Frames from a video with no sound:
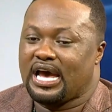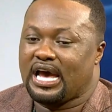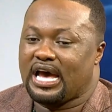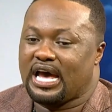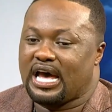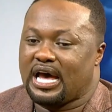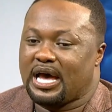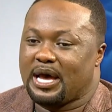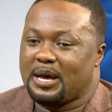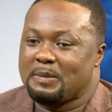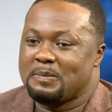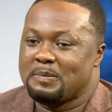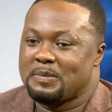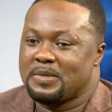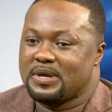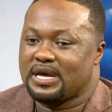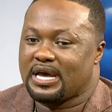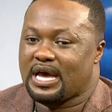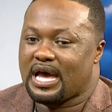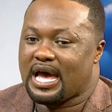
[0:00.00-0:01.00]

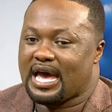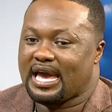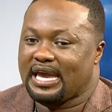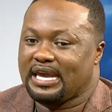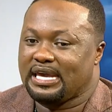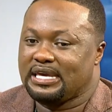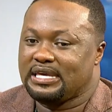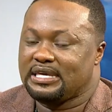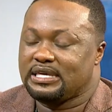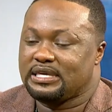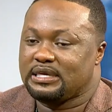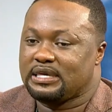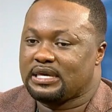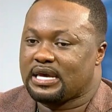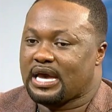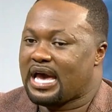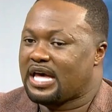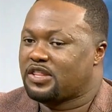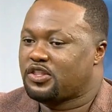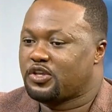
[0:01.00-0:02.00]
I
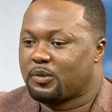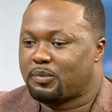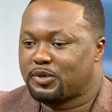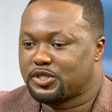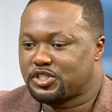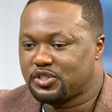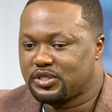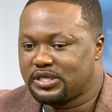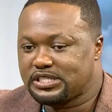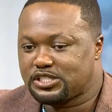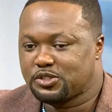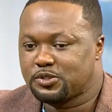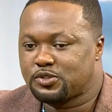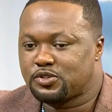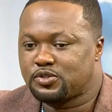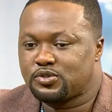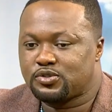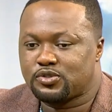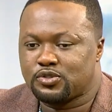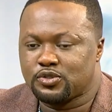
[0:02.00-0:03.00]
had the opportunity
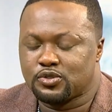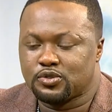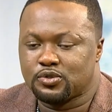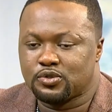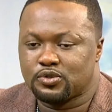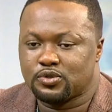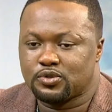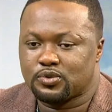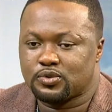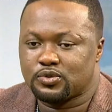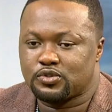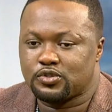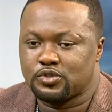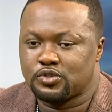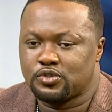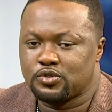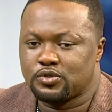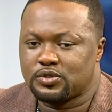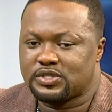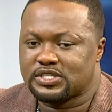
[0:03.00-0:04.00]
to
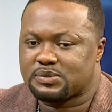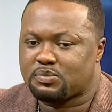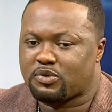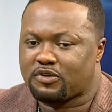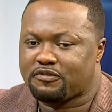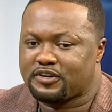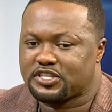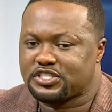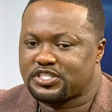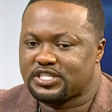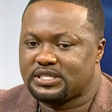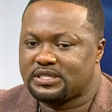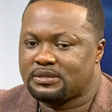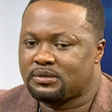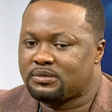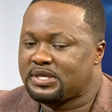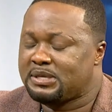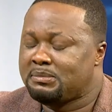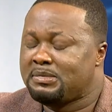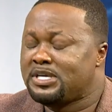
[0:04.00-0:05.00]
do this profession
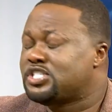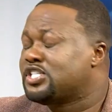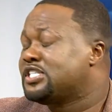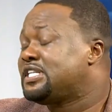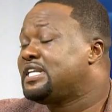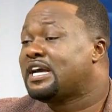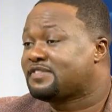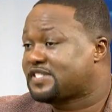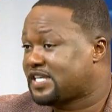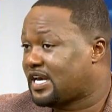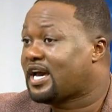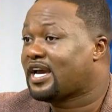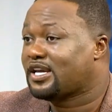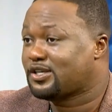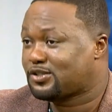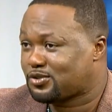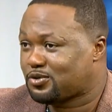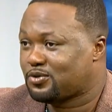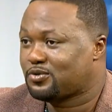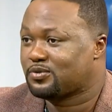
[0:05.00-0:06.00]
immediately after high
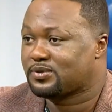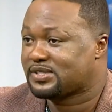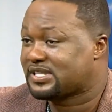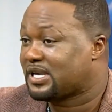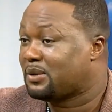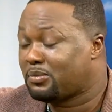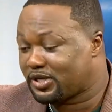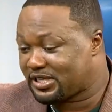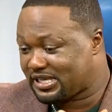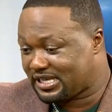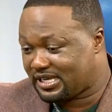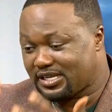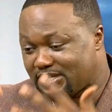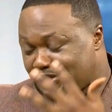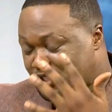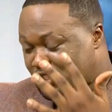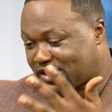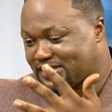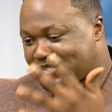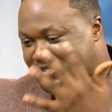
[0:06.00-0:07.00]
school. Yeah. Somebody
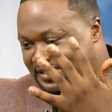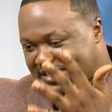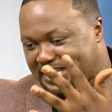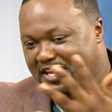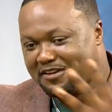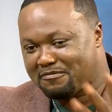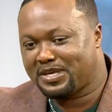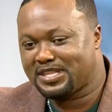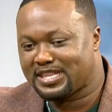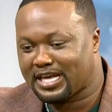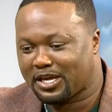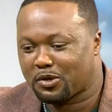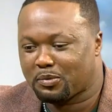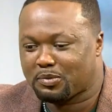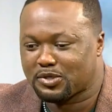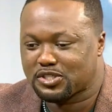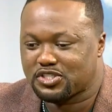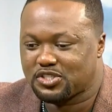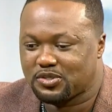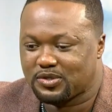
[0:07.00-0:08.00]
just gave me that
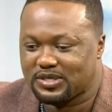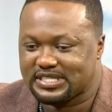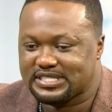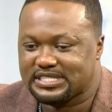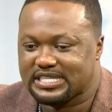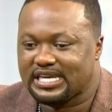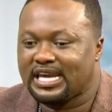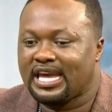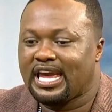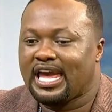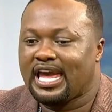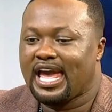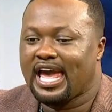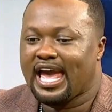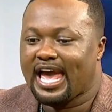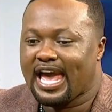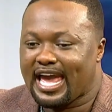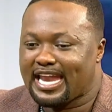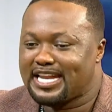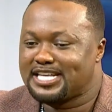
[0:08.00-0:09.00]
opportunity.
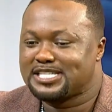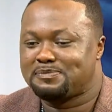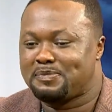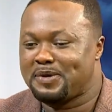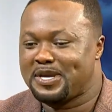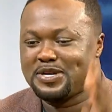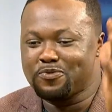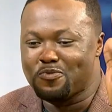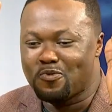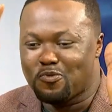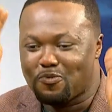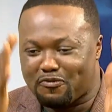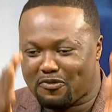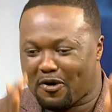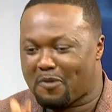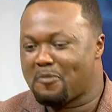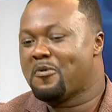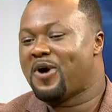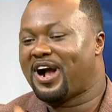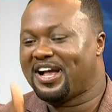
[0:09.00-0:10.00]
And it's been
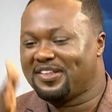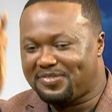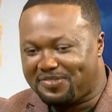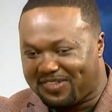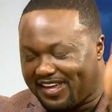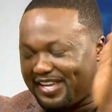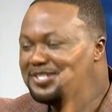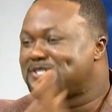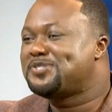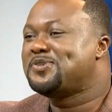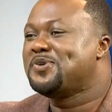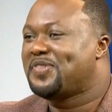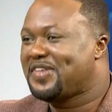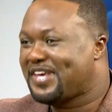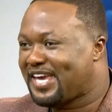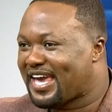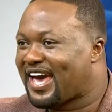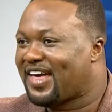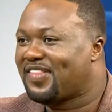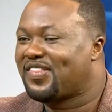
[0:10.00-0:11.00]
from one thing to
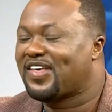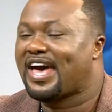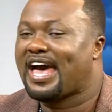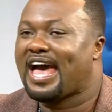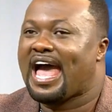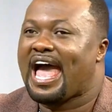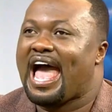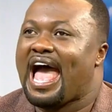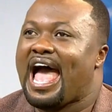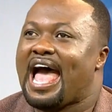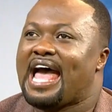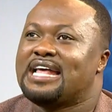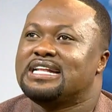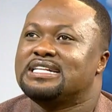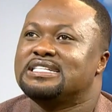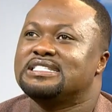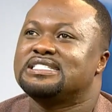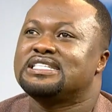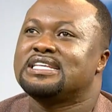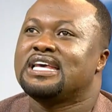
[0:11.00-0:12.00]
the other,
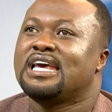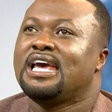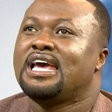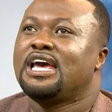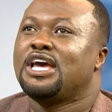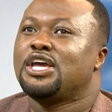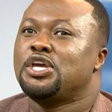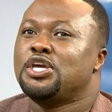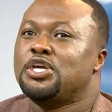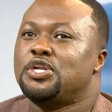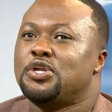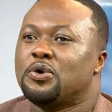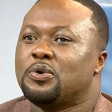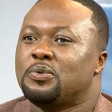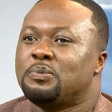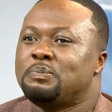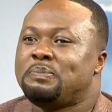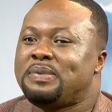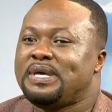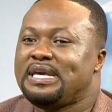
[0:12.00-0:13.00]
and you know,
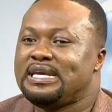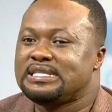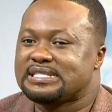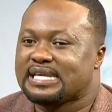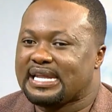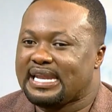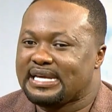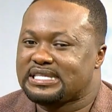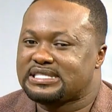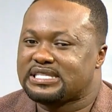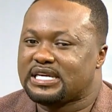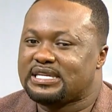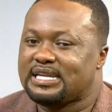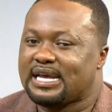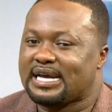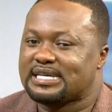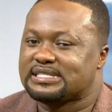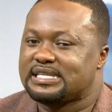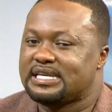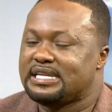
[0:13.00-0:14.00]
being selected
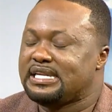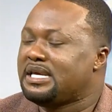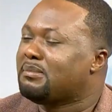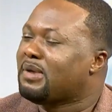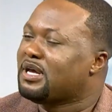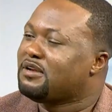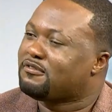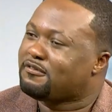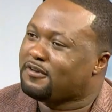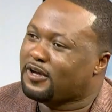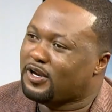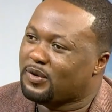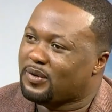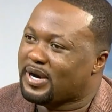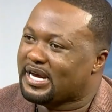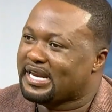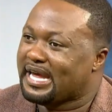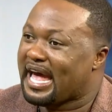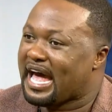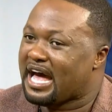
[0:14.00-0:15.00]
as a Nieman Fellow
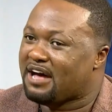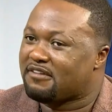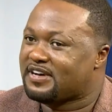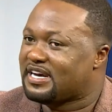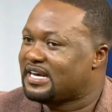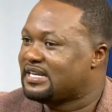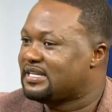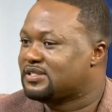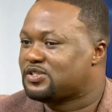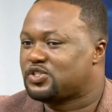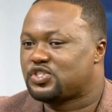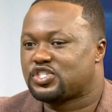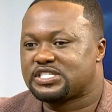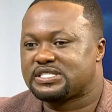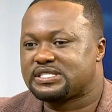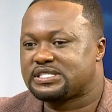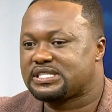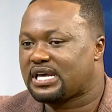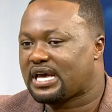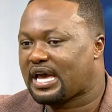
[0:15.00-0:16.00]
at Harvard is
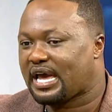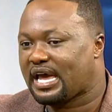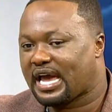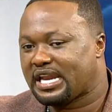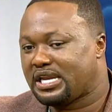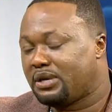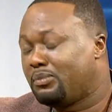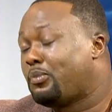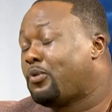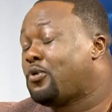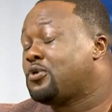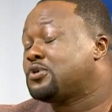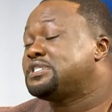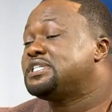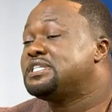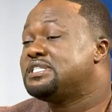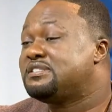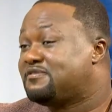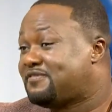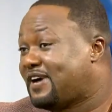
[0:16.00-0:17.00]
just an
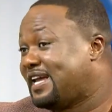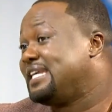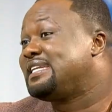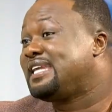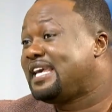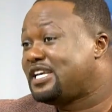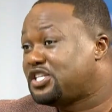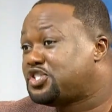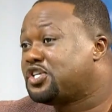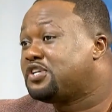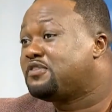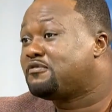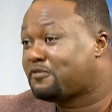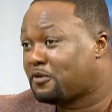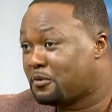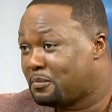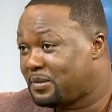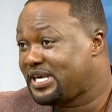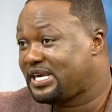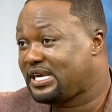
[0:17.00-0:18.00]
important validation
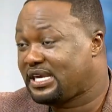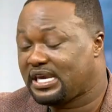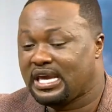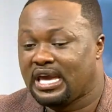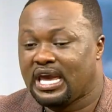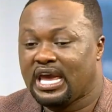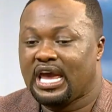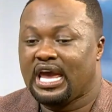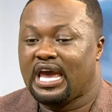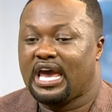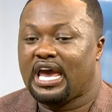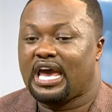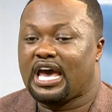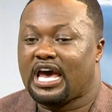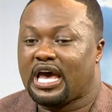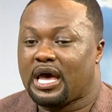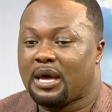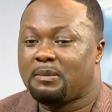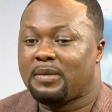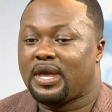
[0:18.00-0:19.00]
for me.
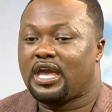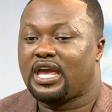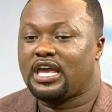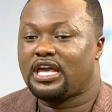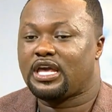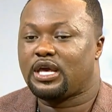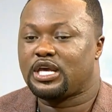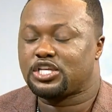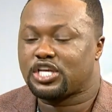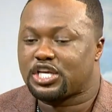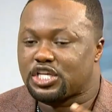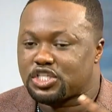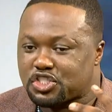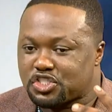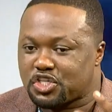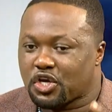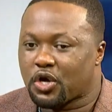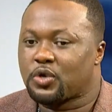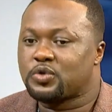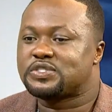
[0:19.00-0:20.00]
It
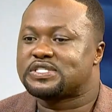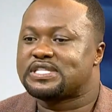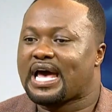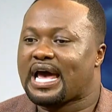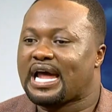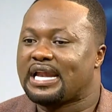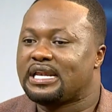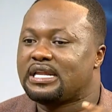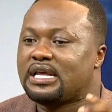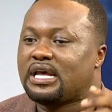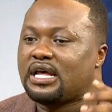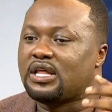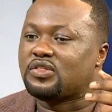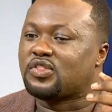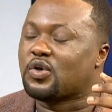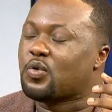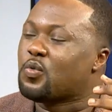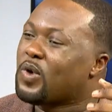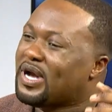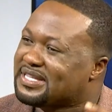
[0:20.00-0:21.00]
shows that
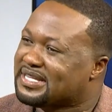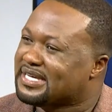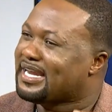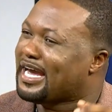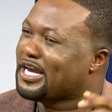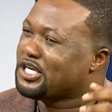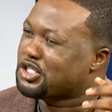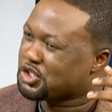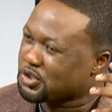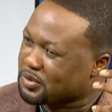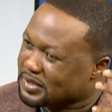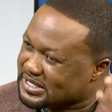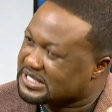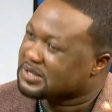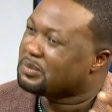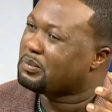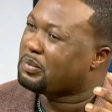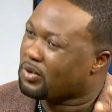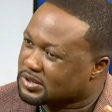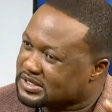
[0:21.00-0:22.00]
the work that I do is
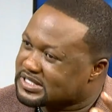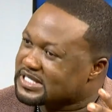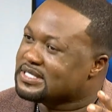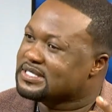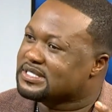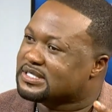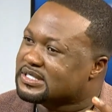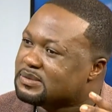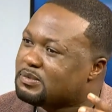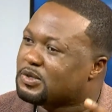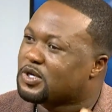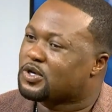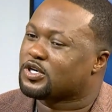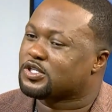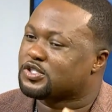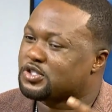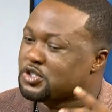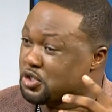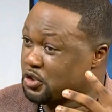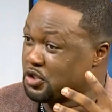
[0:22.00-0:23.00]
important,
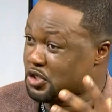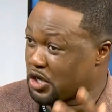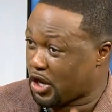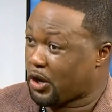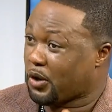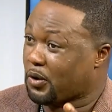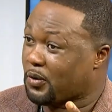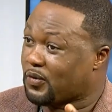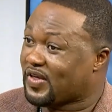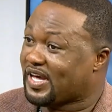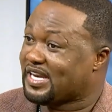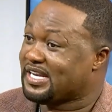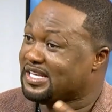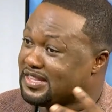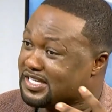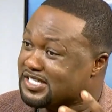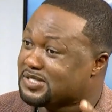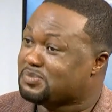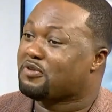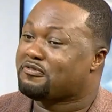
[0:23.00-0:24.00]
because you know that in
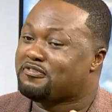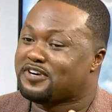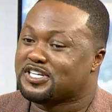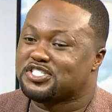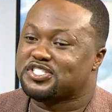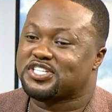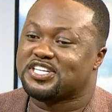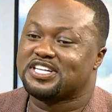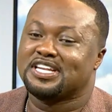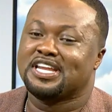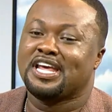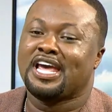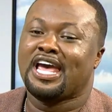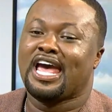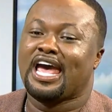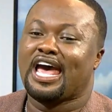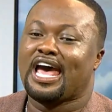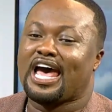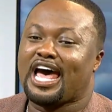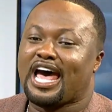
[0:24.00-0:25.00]
this profession,
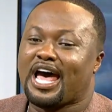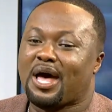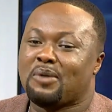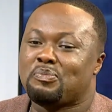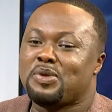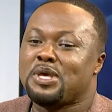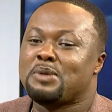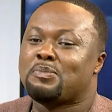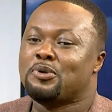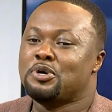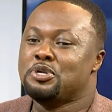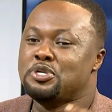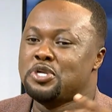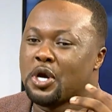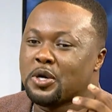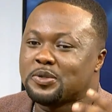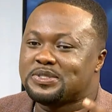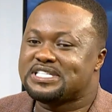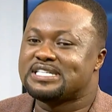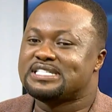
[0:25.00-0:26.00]
people
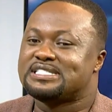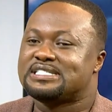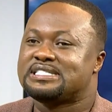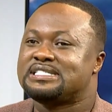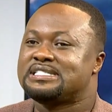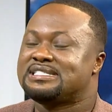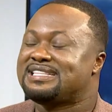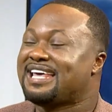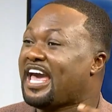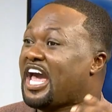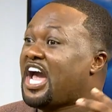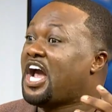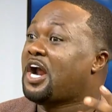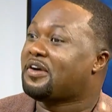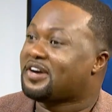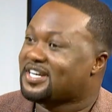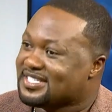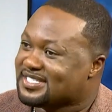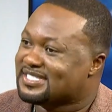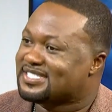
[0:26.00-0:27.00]
notice the
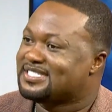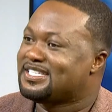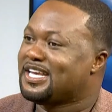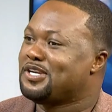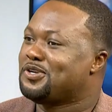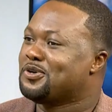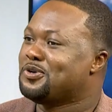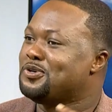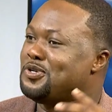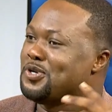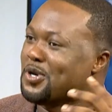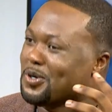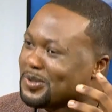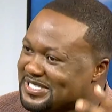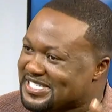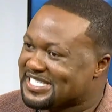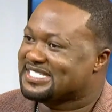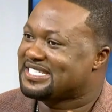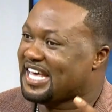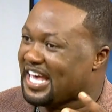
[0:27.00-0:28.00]
errors. They don't
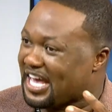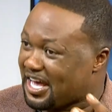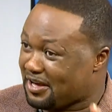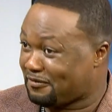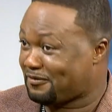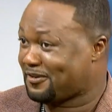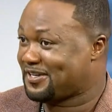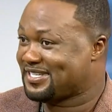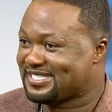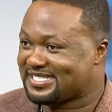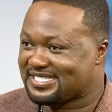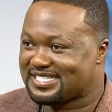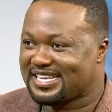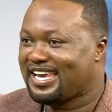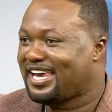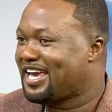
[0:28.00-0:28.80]
notice the effort.